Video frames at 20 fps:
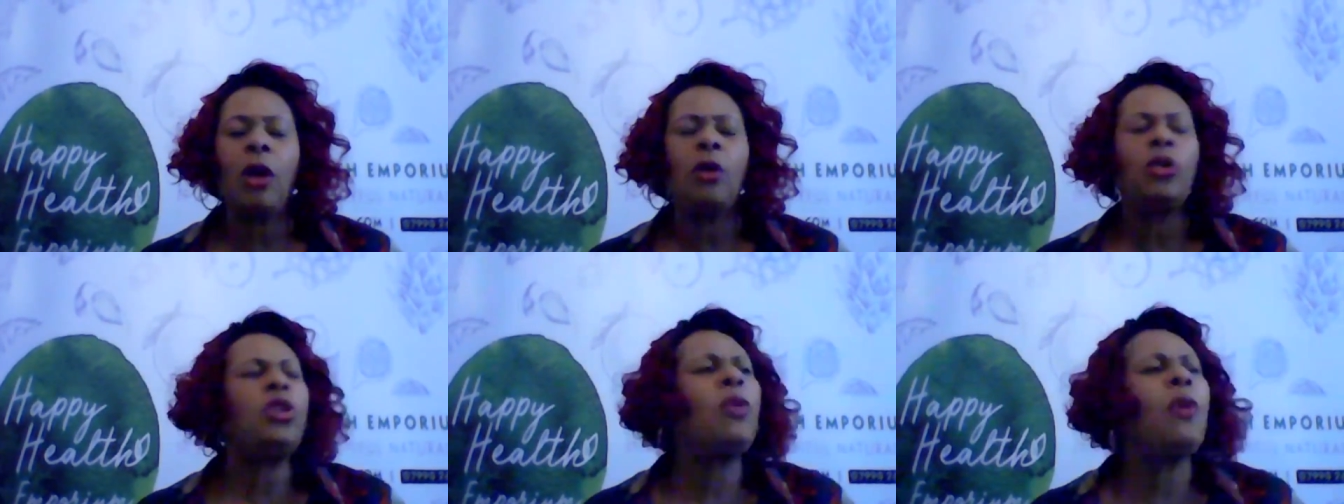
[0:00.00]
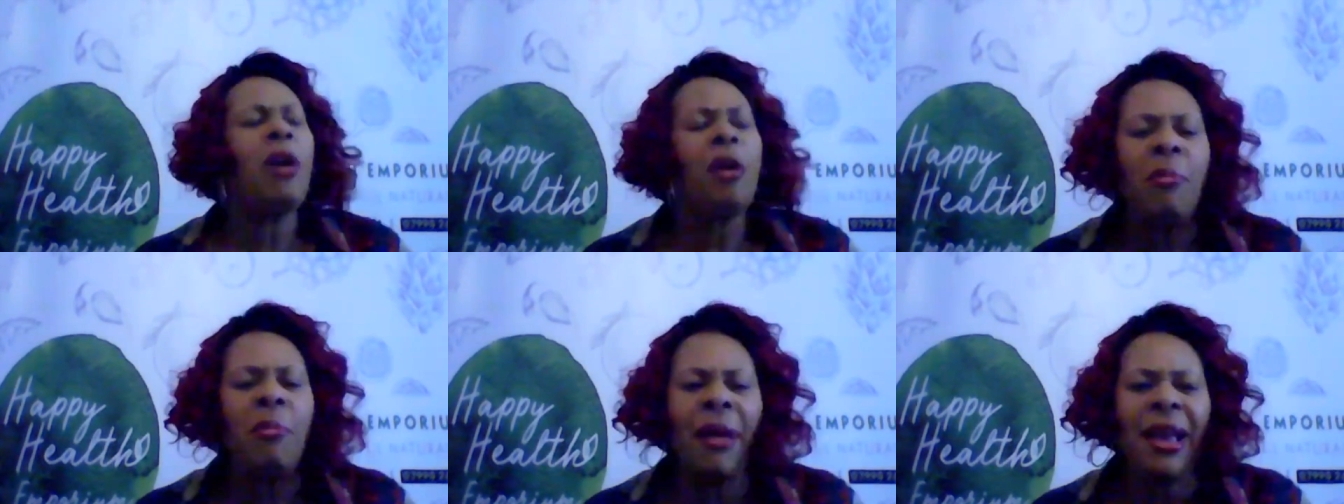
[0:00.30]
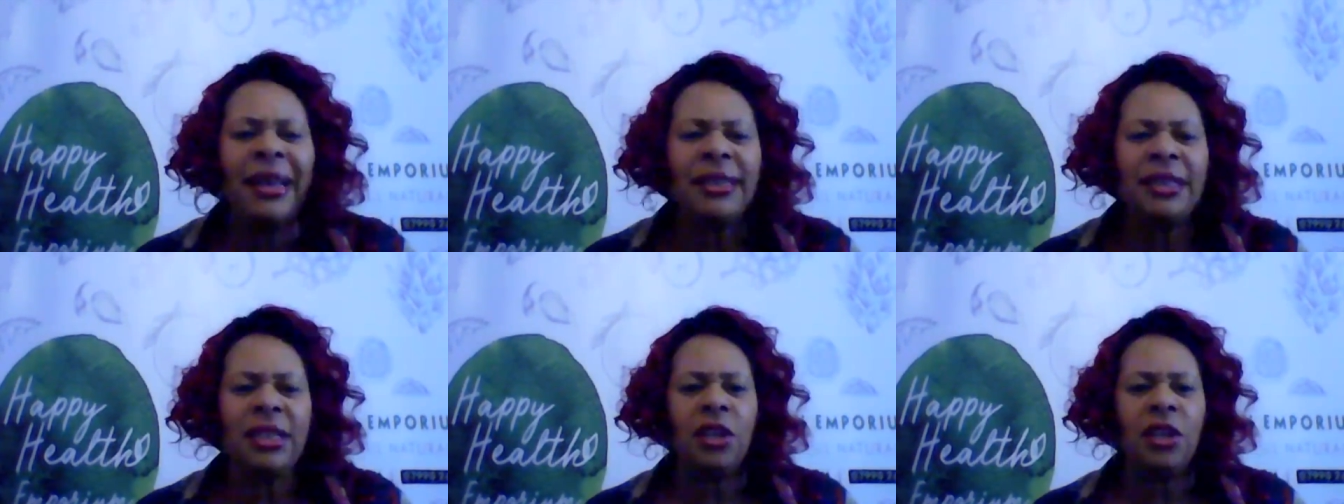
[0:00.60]
you were
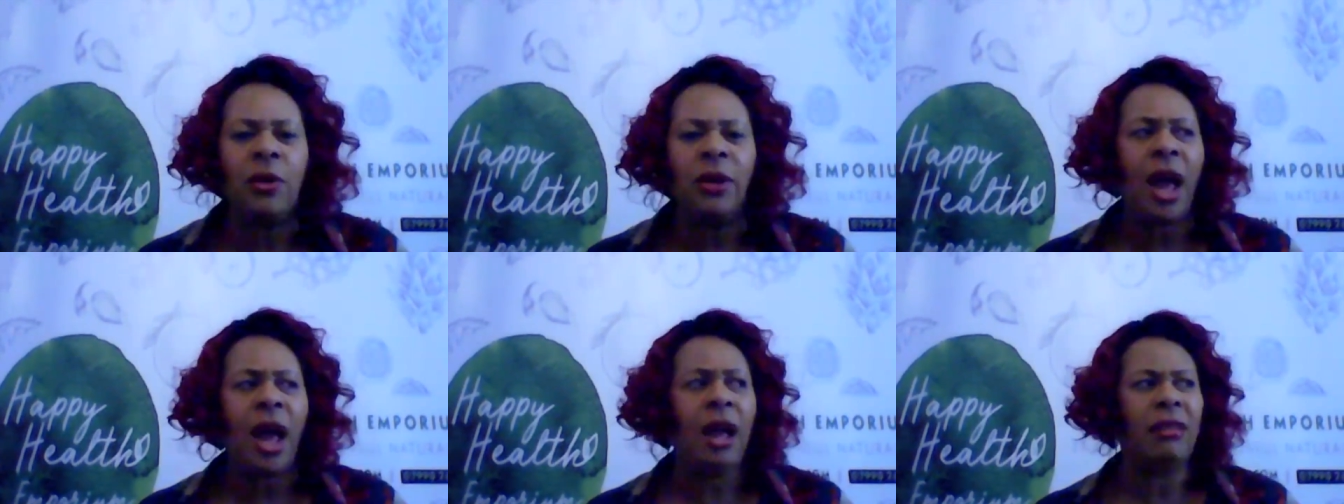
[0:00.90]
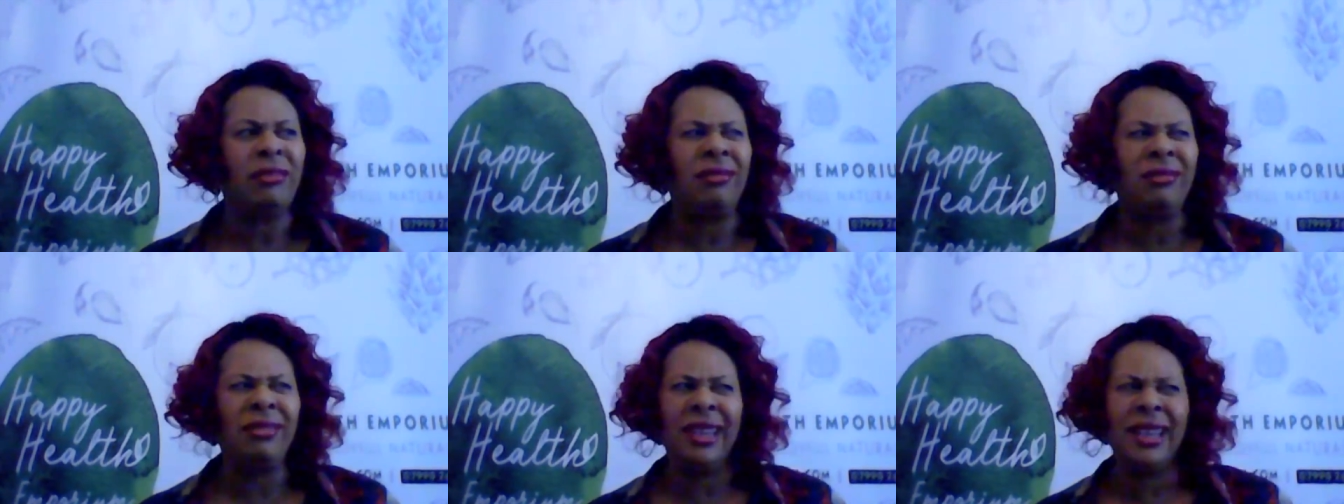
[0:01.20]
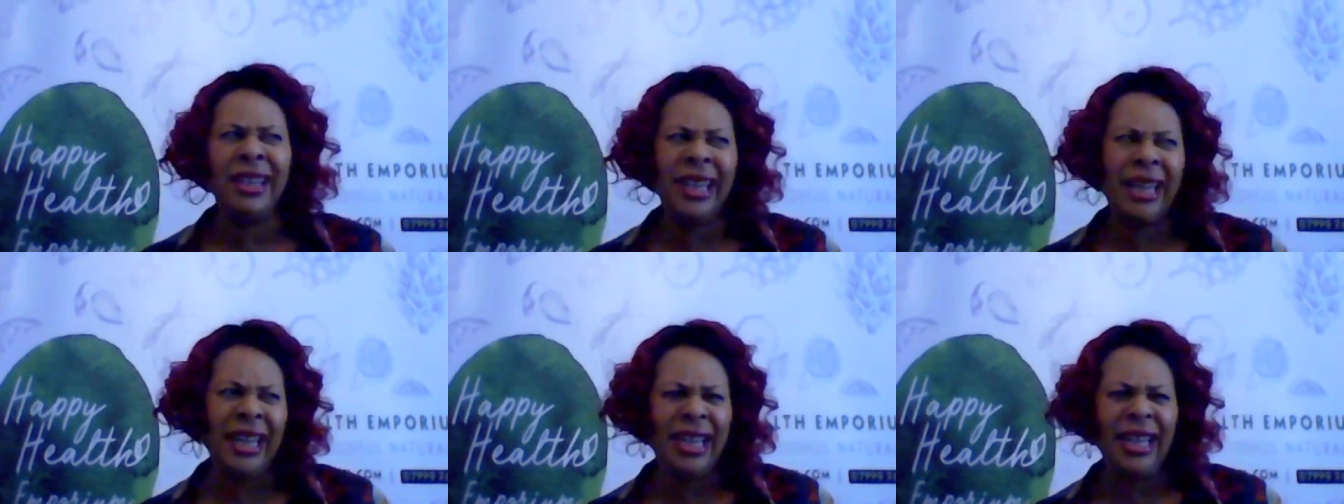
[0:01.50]
amazing. You're like,
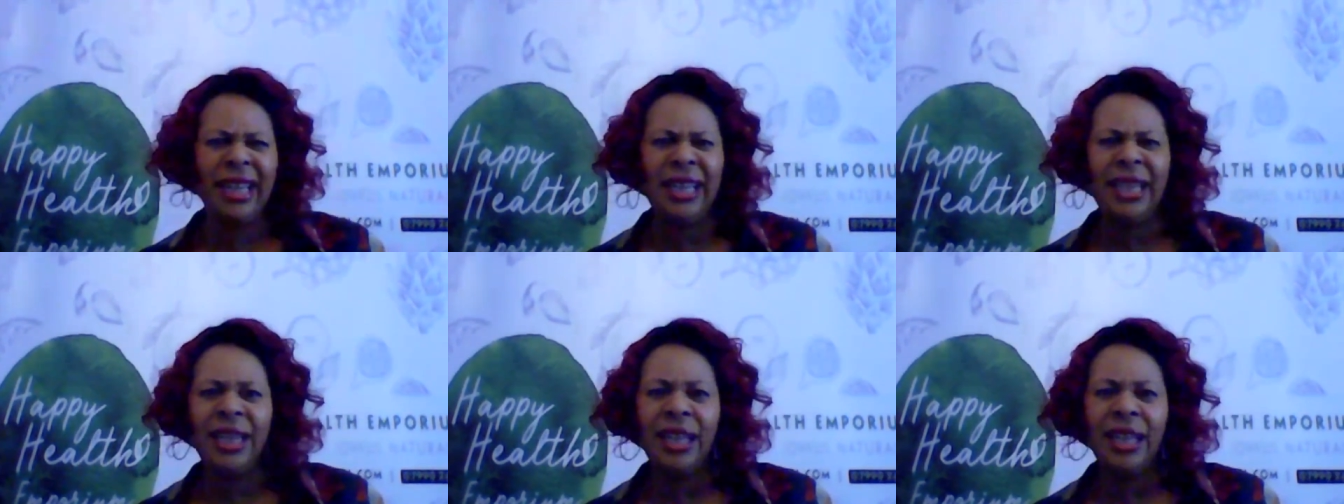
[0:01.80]
really?